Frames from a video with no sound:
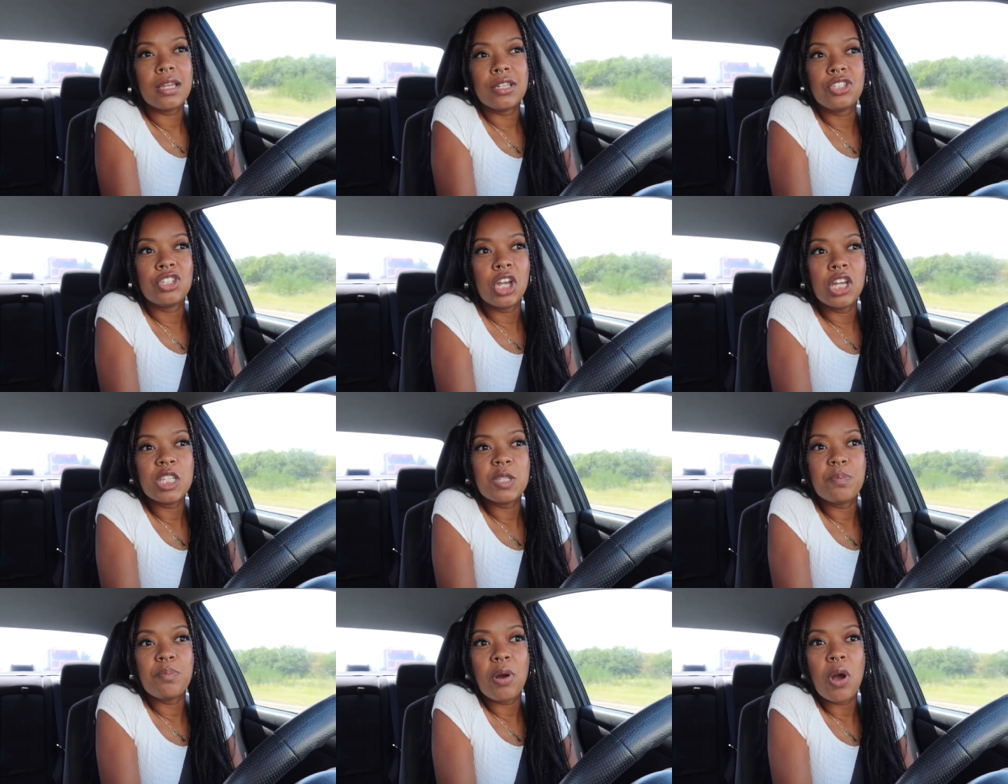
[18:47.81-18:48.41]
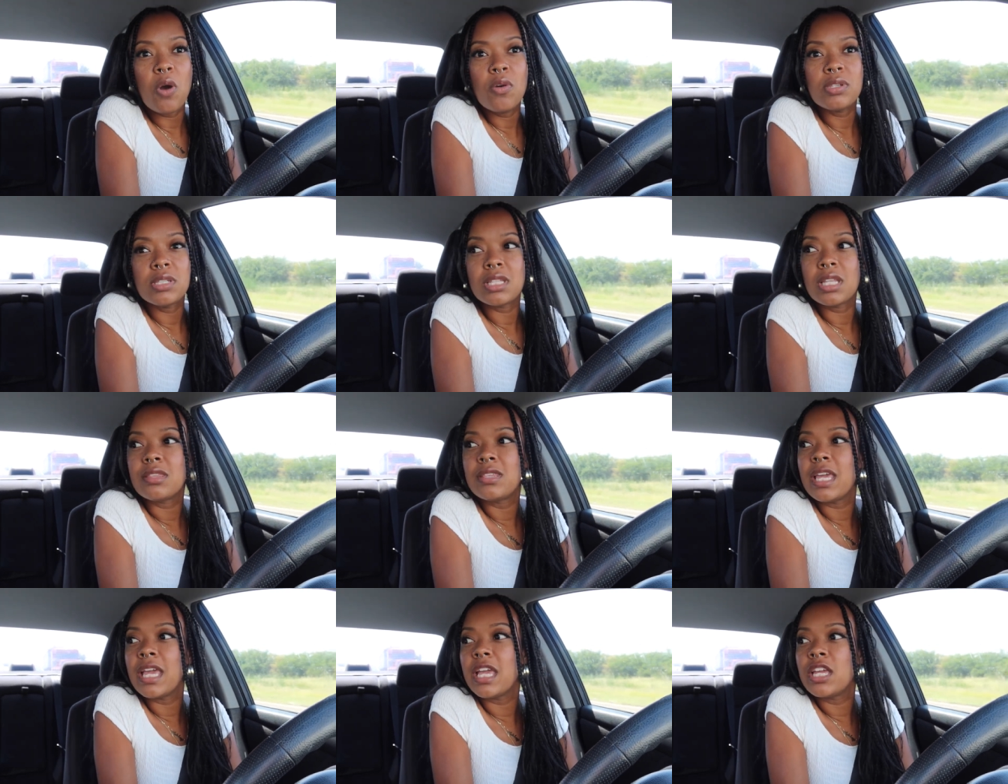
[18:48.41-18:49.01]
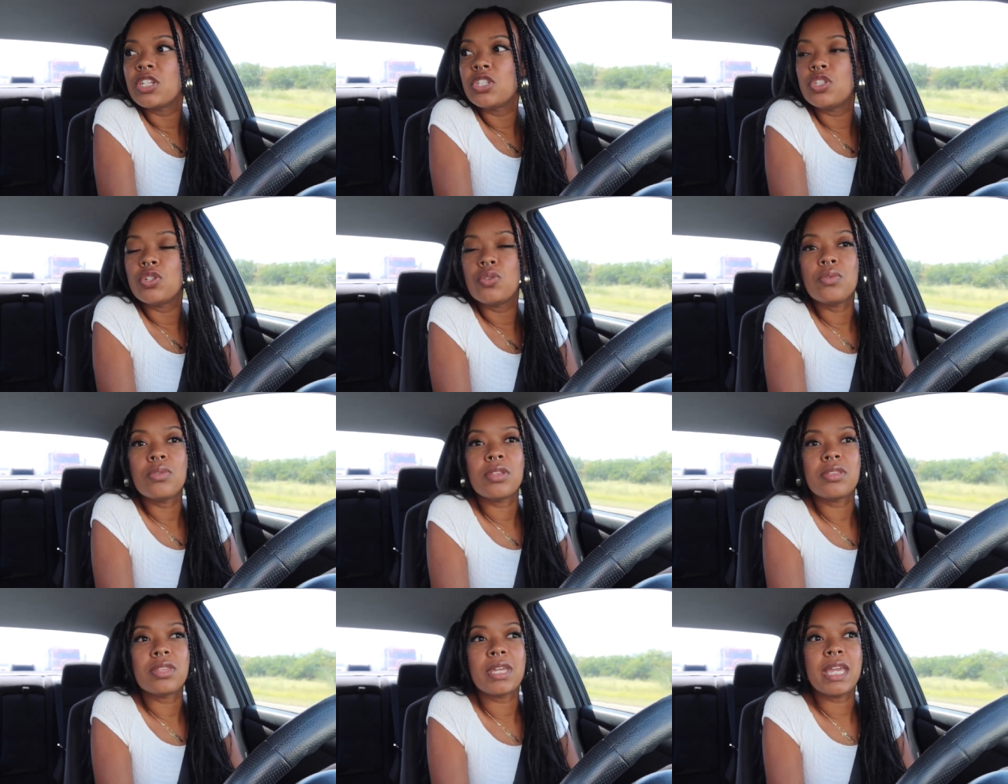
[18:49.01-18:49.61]
just post the thing,
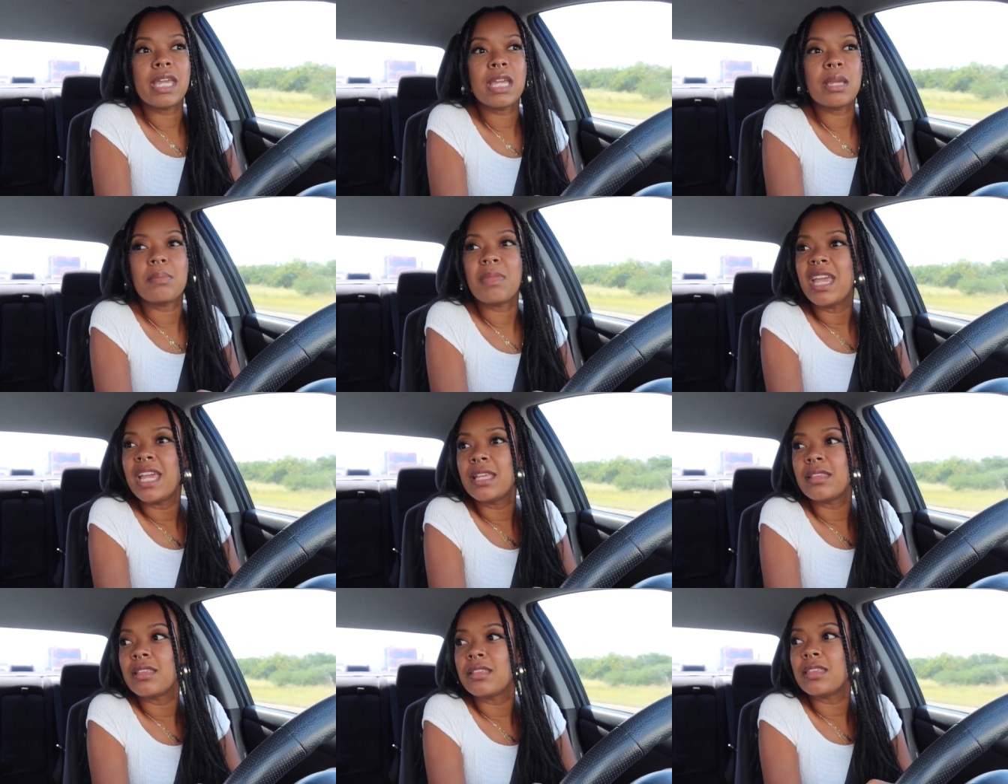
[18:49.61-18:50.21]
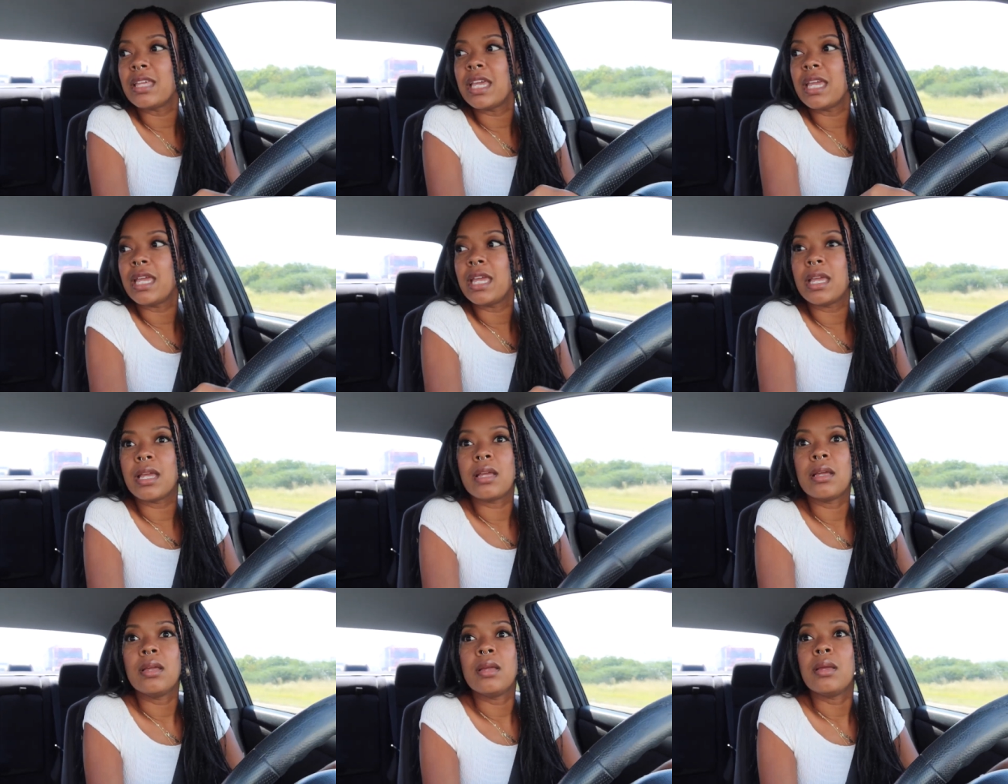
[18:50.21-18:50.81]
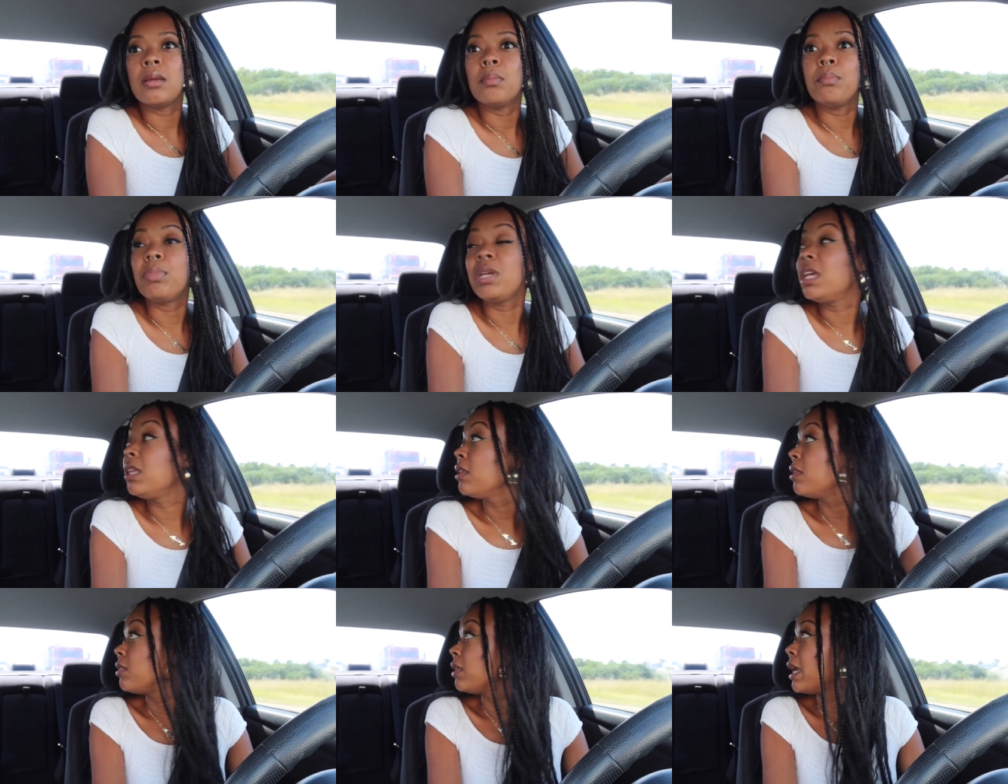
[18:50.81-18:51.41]
do the thing, make the thing,
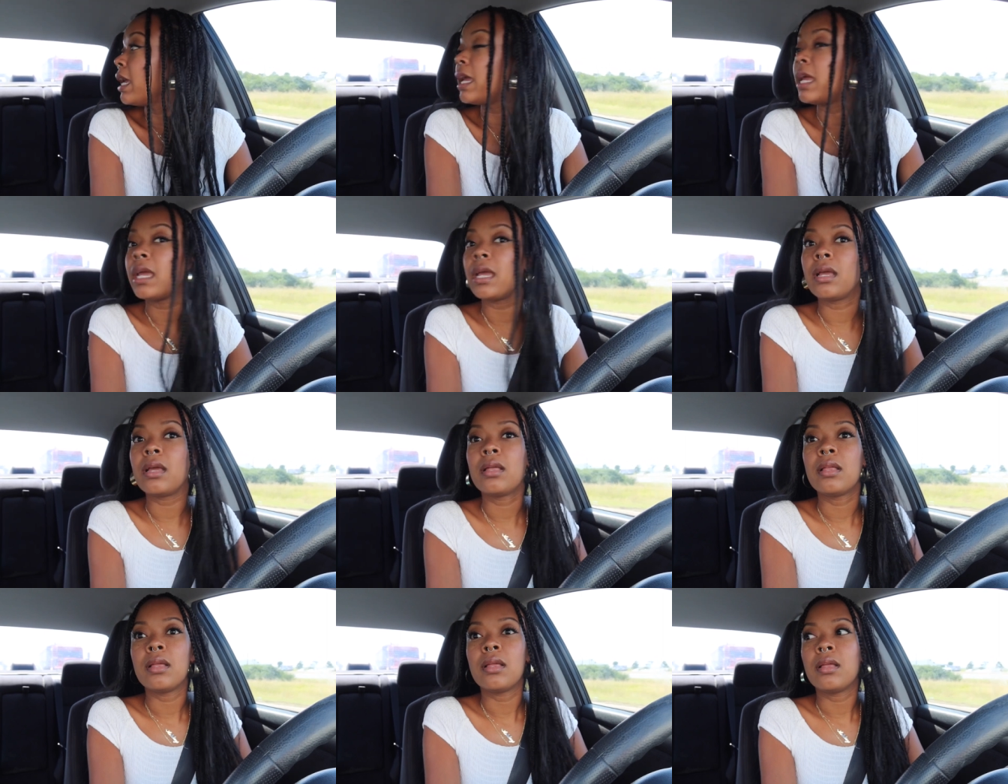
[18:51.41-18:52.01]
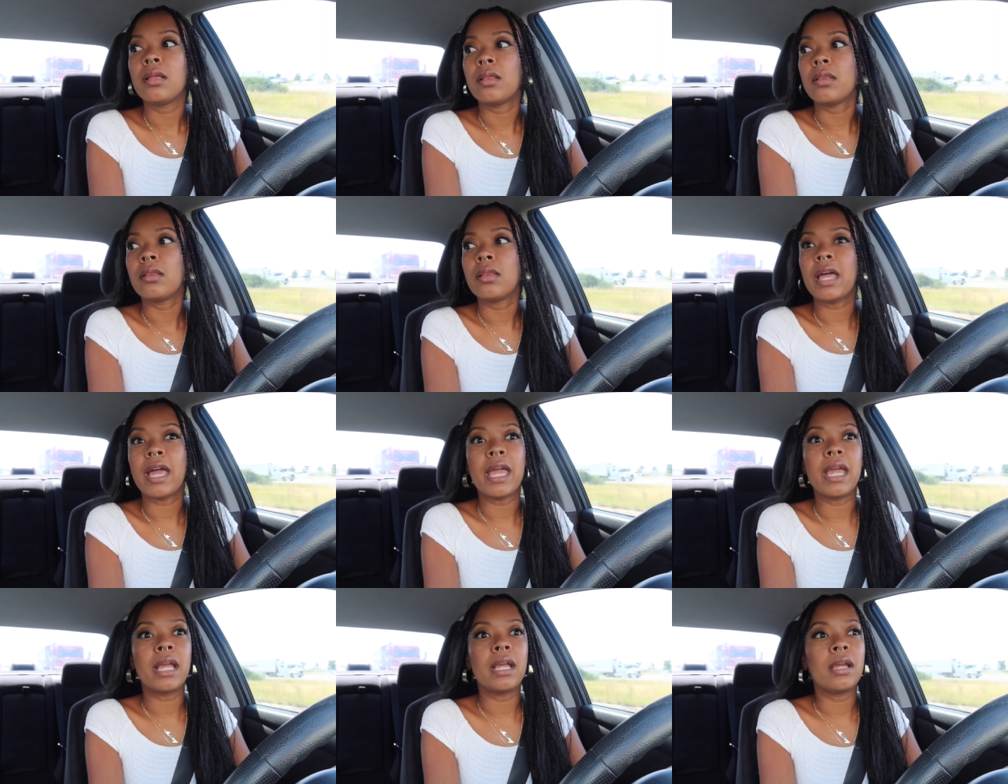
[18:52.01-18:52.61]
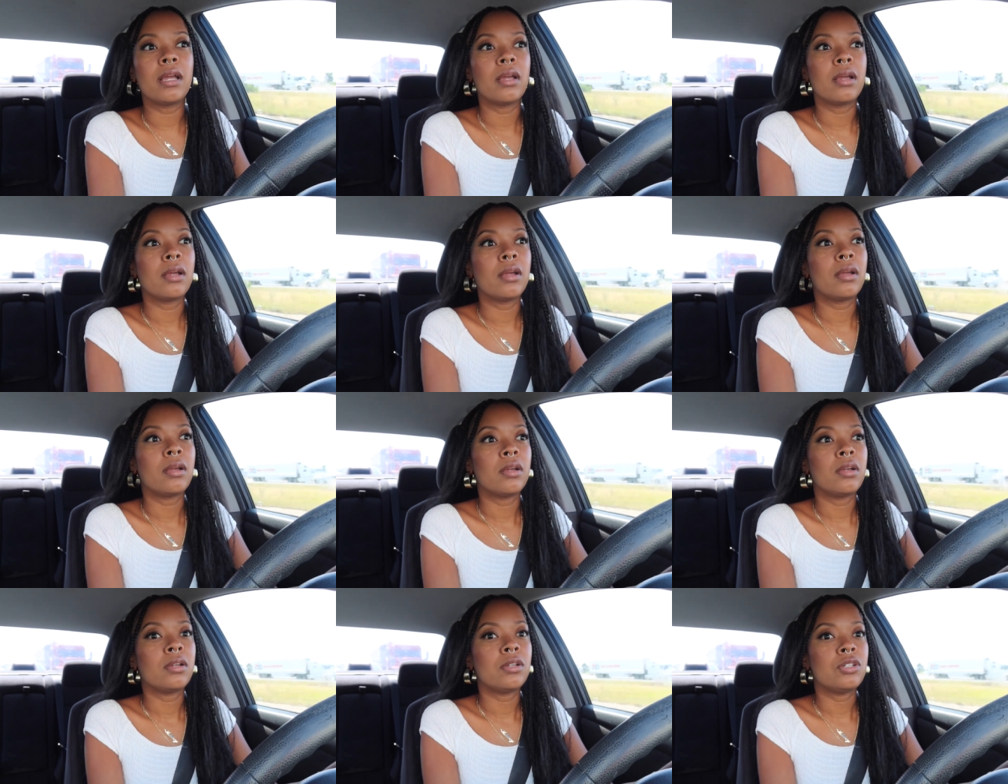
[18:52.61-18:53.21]
be the thing. Like,
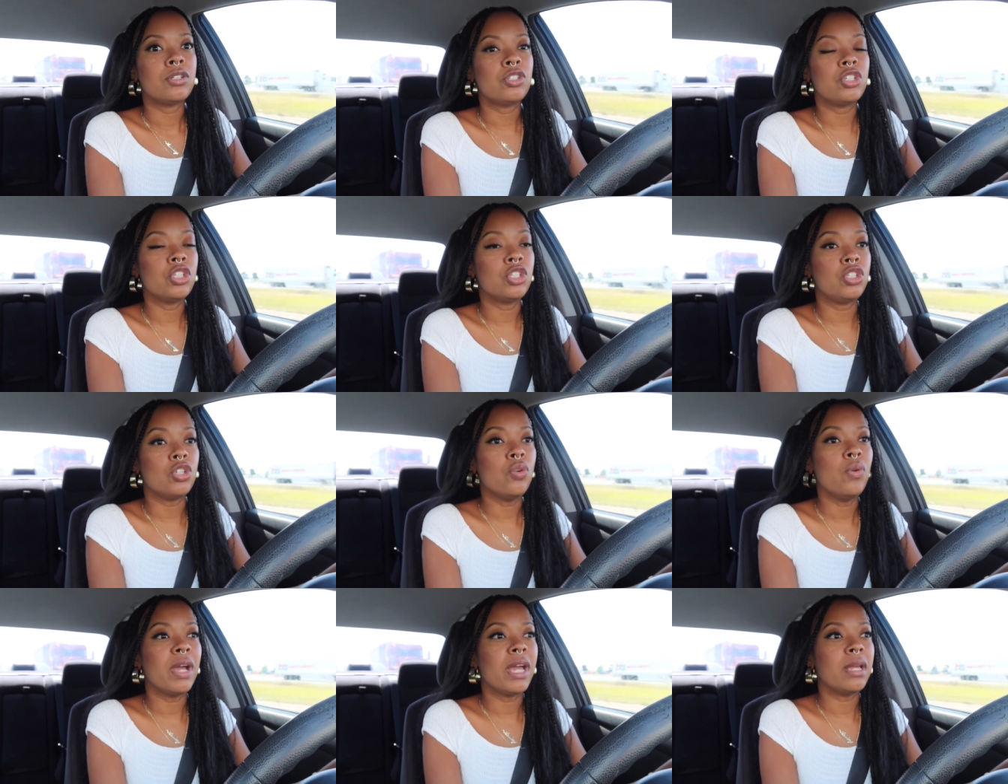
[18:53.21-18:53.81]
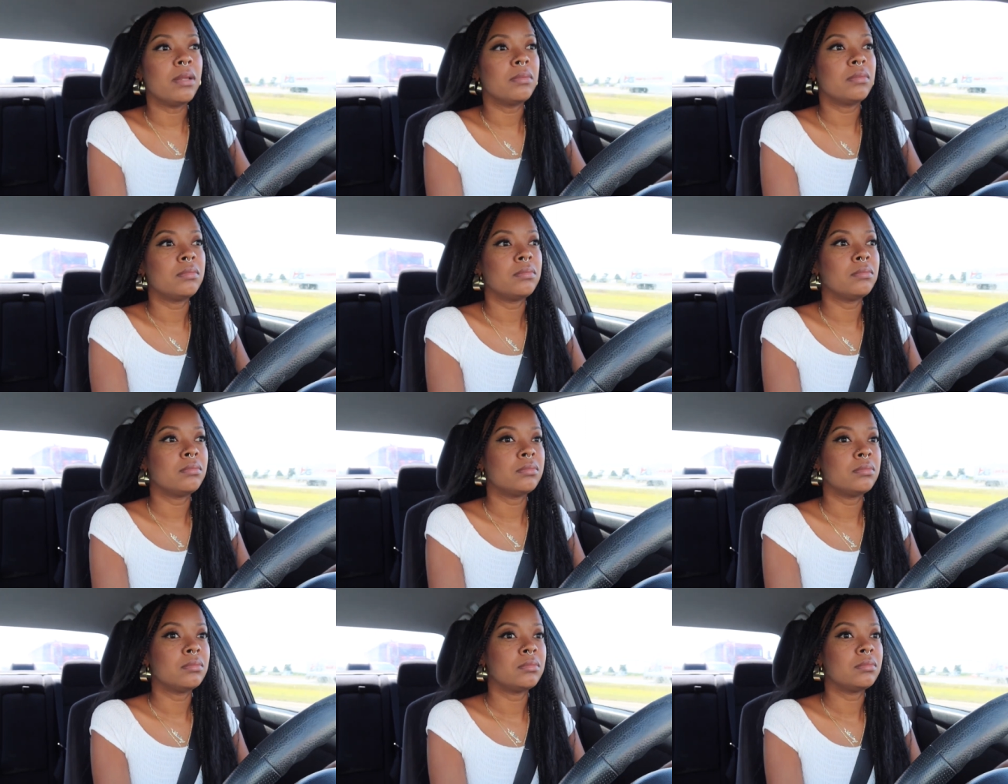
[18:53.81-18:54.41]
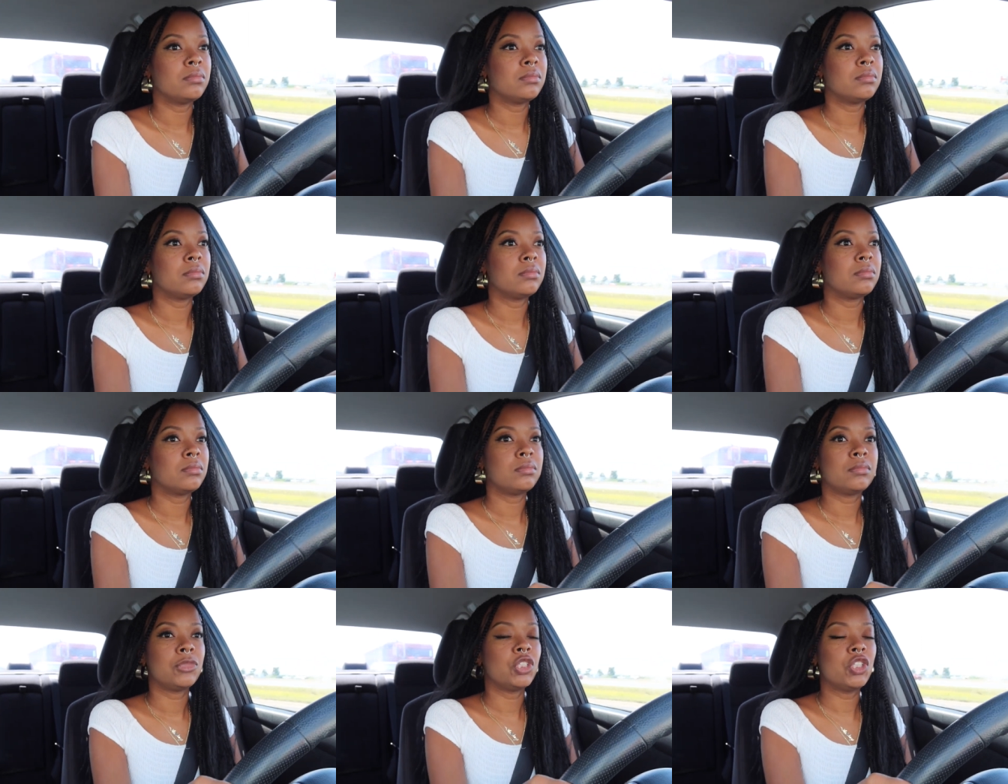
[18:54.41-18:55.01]
just do it.
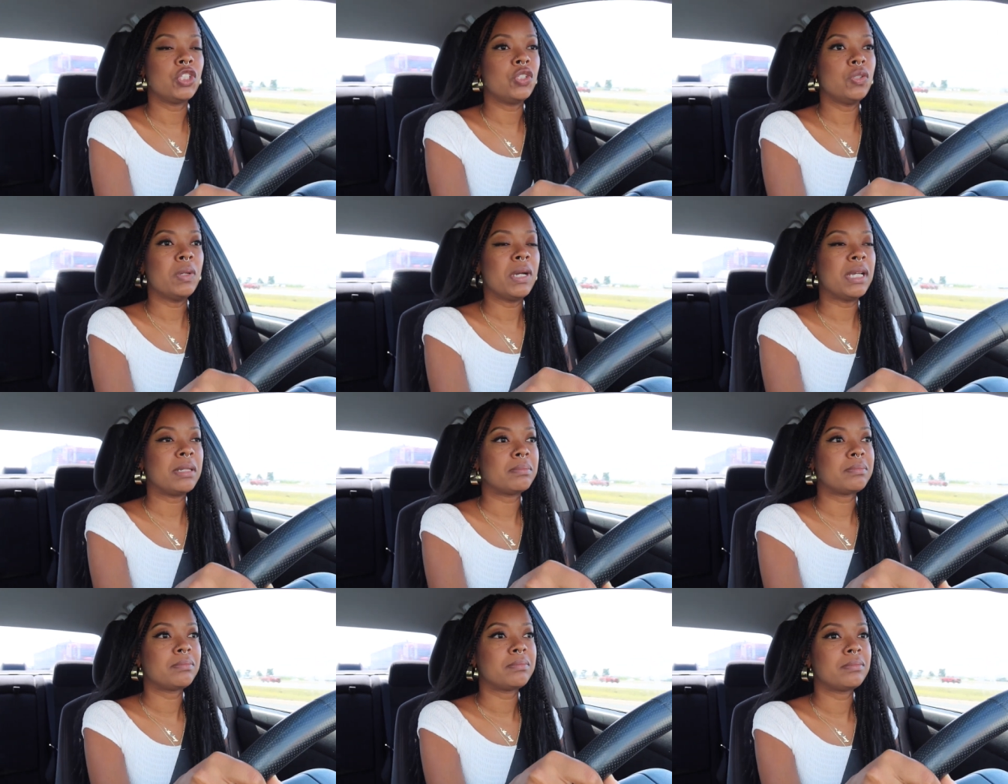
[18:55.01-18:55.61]
Just do it.